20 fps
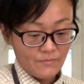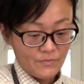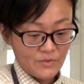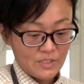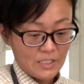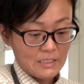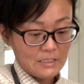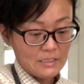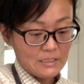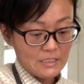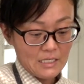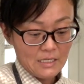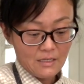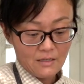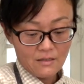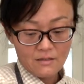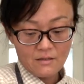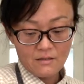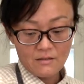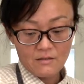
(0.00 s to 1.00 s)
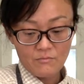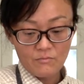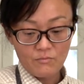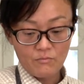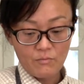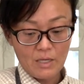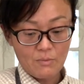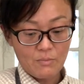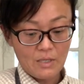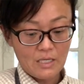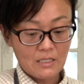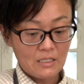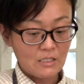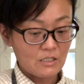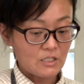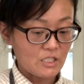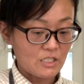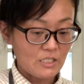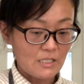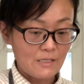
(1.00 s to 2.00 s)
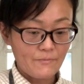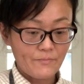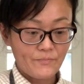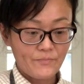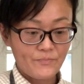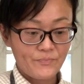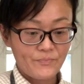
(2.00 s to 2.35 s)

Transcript: dusting my baking sheet.